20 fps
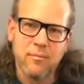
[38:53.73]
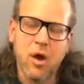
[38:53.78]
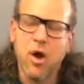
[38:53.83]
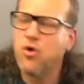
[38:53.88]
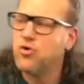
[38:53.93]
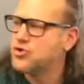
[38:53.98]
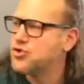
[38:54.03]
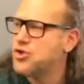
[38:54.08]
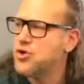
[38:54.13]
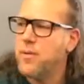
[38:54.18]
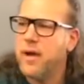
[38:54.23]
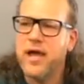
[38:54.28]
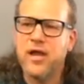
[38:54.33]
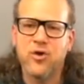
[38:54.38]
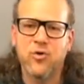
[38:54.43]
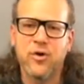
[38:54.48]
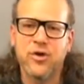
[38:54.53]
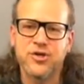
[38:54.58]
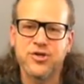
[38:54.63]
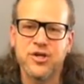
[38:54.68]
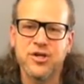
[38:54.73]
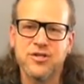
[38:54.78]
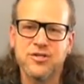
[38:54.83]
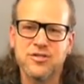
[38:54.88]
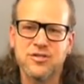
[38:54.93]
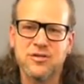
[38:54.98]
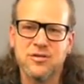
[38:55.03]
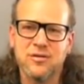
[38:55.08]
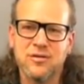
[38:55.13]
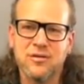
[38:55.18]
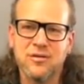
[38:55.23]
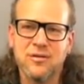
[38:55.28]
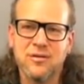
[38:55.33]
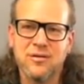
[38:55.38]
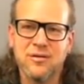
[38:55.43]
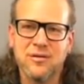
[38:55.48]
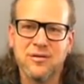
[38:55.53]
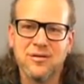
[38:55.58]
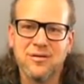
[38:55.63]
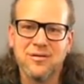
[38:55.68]
Oh, so you hate Christians?
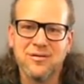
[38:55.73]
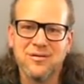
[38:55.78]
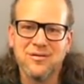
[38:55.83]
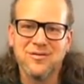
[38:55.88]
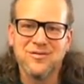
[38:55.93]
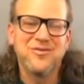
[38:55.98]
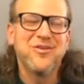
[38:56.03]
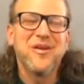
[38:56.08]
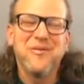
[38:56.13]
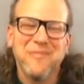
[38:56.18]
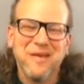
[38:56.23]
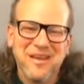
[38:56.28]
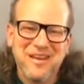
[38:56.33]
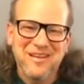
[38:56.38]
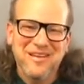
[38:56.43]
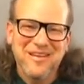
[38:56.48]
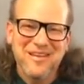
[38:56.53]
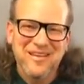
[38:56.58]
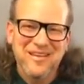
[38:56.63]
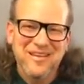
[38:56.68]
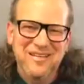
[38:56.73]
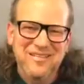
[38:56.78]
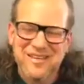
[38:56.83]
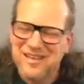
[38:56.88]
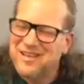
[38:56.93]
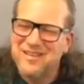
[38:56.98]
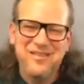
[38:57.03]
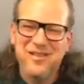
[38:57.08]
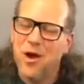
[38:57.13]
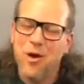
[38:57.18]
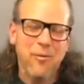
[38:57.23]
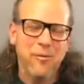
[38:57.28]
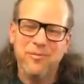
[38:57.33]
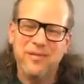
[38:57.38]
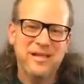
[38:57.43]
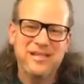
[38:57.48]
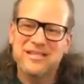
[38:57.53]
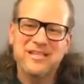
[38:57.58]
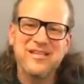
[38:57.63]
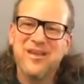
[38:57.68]
Do you know what I mean? It's like, no,
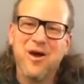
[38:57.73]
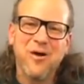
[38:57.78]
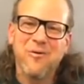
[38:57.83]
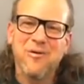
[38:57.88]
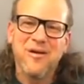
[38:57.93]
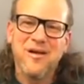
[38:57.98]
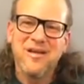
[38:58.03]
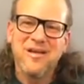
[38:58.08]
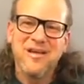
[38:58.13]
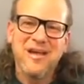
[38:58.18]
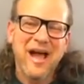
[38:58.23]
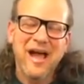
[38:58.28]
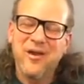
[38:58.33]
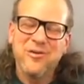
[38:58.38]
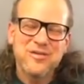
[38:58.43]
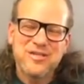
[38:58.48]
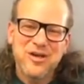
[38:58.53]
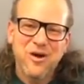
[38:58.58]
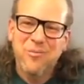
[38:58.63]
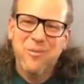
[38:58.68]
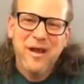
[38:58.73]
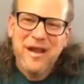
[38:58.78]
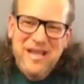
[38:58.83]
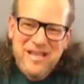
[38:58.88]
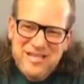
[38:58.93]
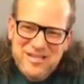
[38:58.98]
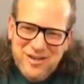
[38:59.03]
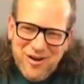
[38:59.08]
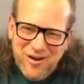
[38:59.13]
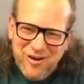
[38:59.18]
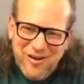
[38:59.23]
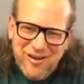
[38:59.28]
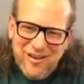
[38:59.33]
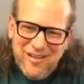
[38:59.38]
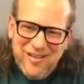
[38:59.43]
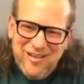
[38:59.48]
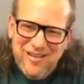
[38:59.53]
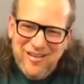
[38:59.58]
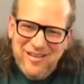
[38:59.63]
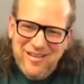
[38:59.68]
that's, no, I don't celebrate Easter.
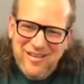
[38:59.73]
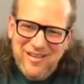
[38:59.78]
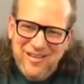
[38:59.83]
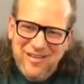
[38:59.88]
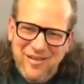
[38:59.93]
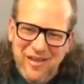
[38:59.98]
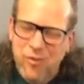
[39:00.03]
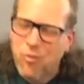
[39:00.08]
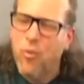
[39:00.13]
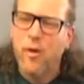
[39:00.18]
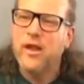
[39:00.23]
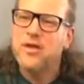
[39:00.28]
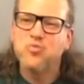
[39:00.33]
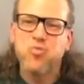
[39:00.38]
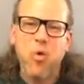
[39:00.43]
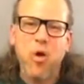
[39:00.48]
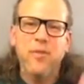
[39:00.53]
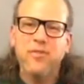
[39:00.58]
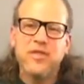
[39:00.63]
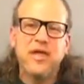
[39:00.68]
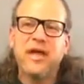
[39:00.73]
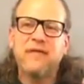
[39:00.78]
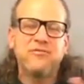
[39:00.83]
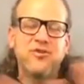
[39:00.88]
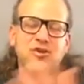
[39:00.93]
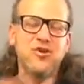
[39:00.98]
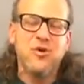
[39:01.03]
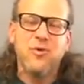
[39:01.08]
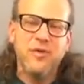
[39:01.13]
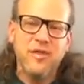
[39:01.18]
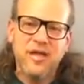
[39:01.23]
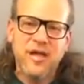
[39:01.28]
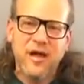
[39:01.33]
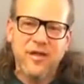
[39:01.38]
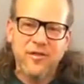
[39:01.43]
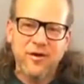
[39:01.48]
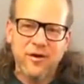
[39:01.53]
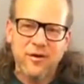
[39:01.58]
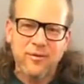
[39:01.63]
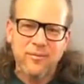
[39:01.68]
Like, what does one thing have to do with the
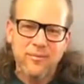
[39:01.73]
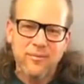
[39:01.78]
other?